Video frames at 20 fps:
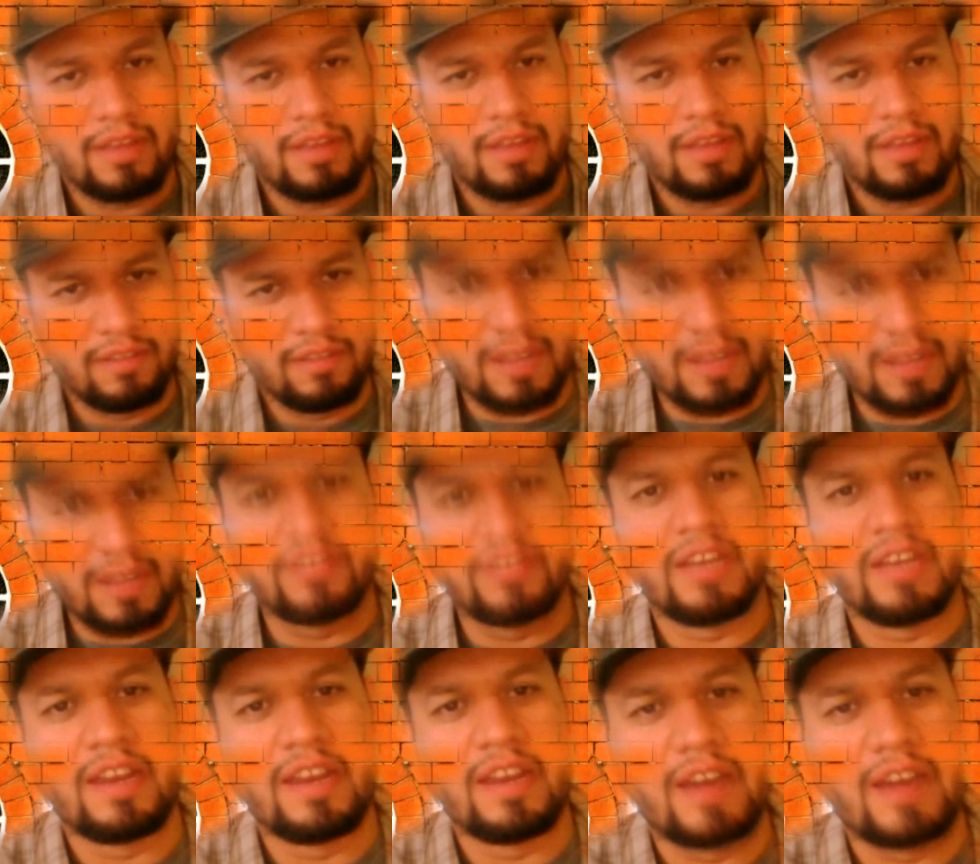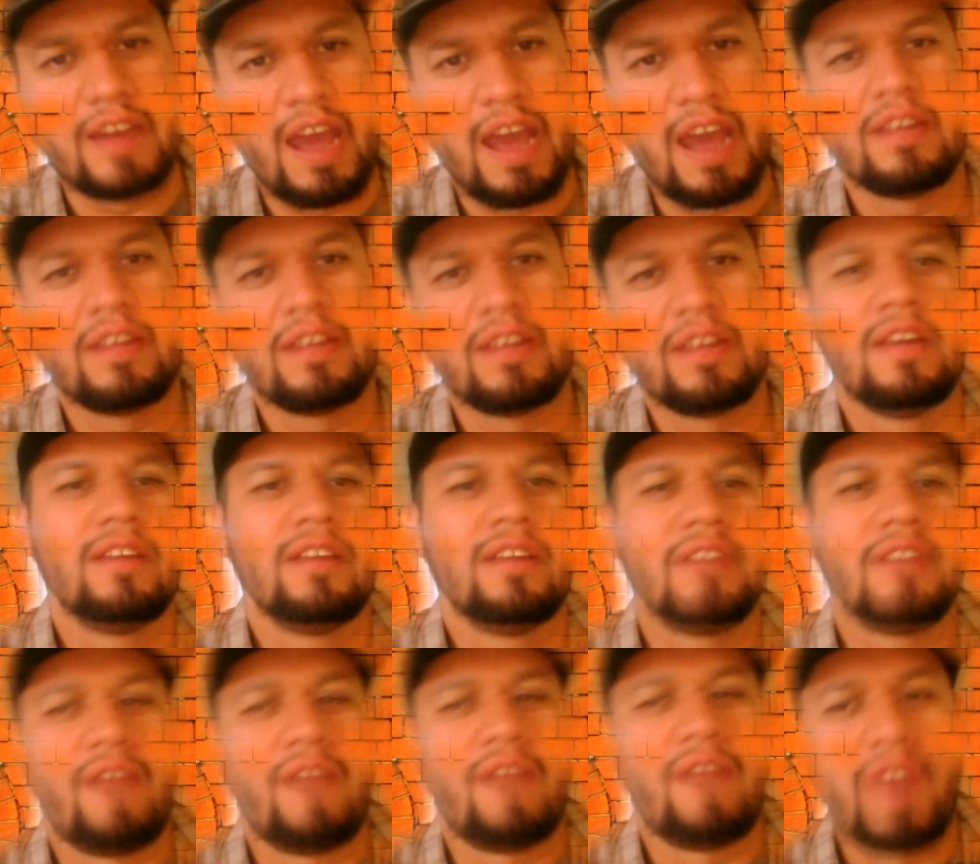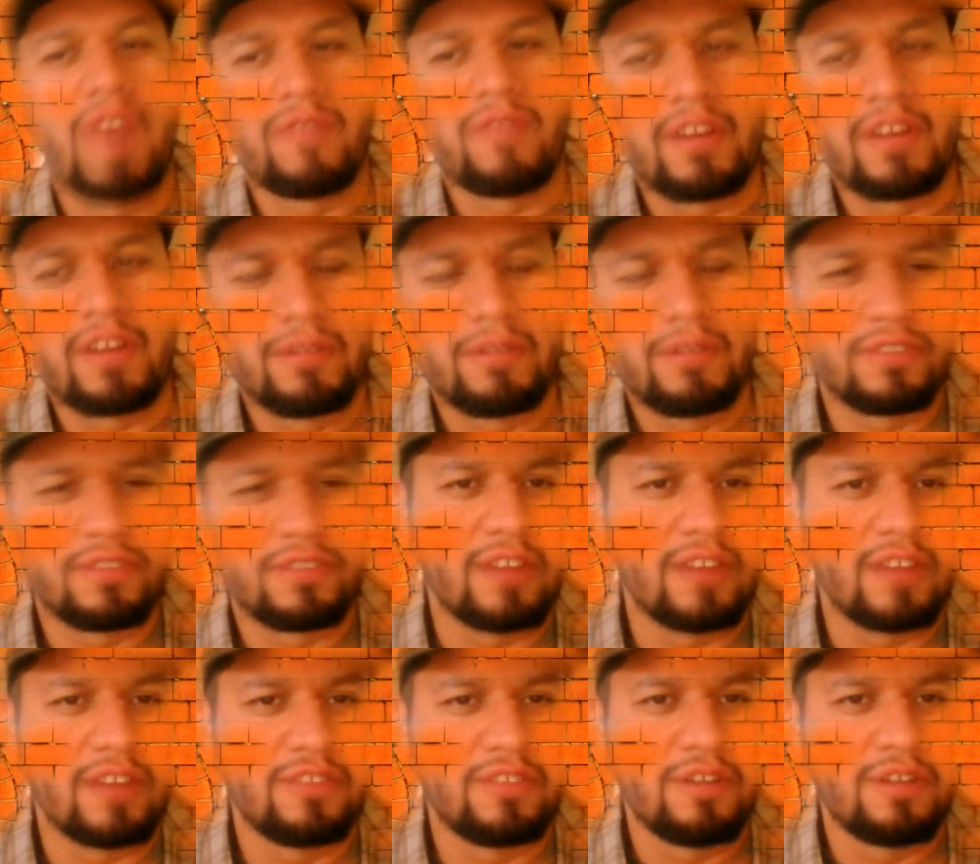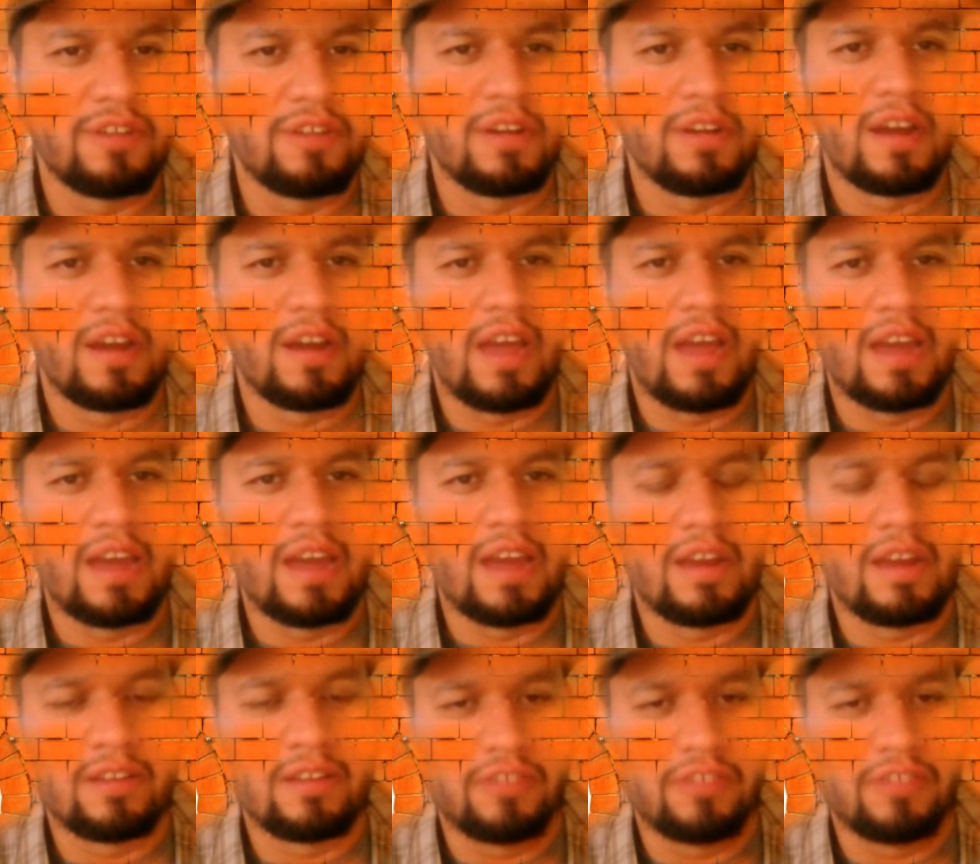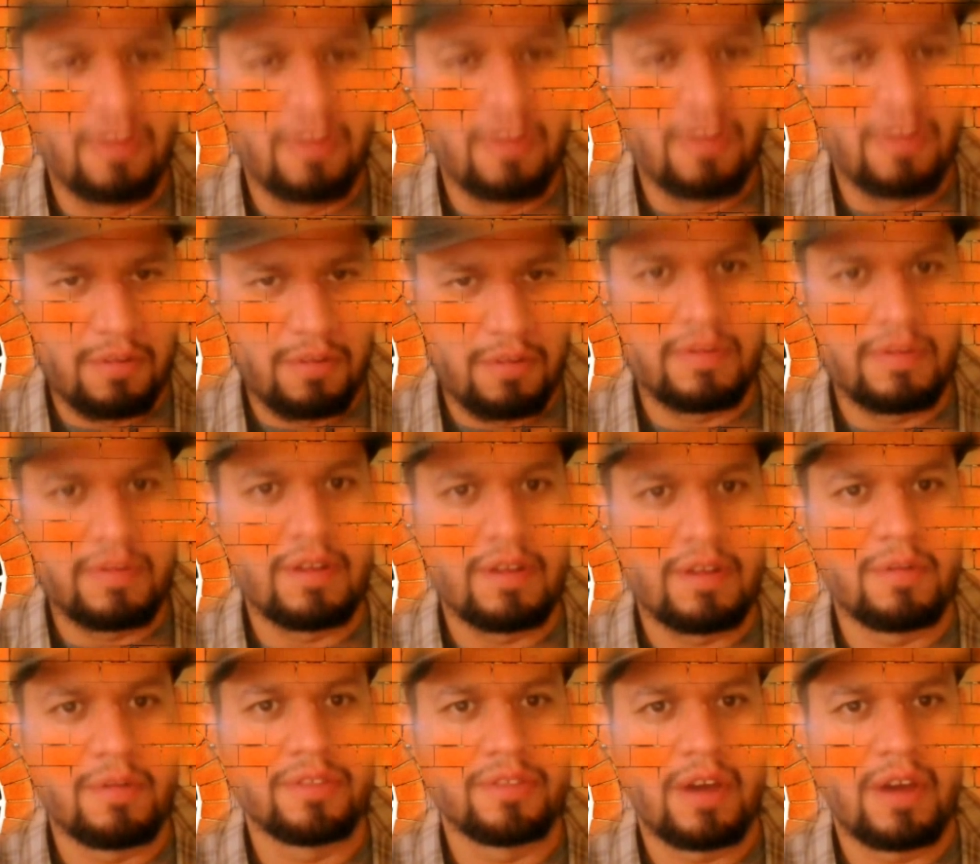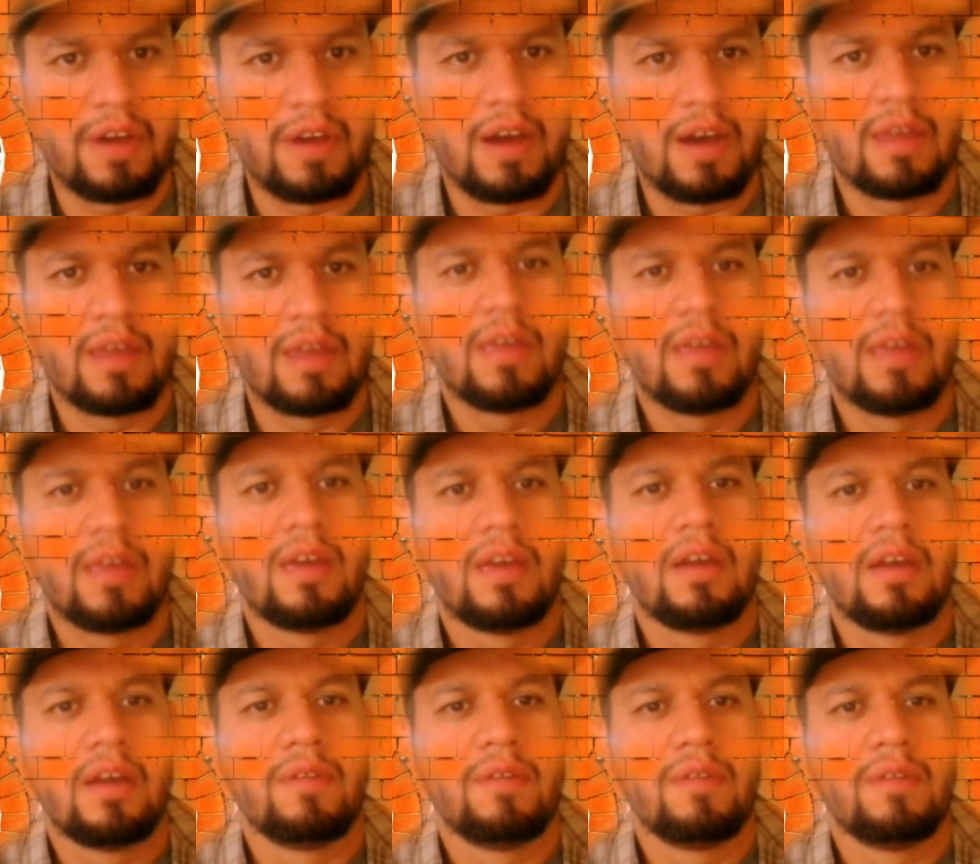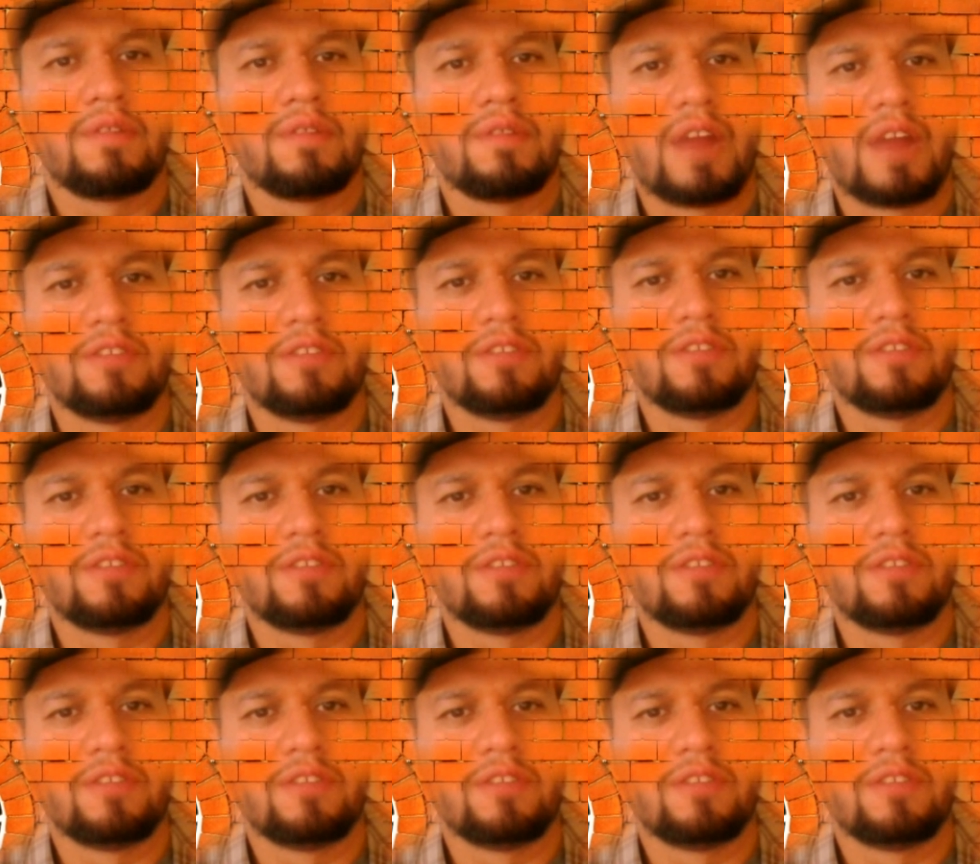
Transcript: this is 1989. South Africa was kind of still in a turmoil, with the rights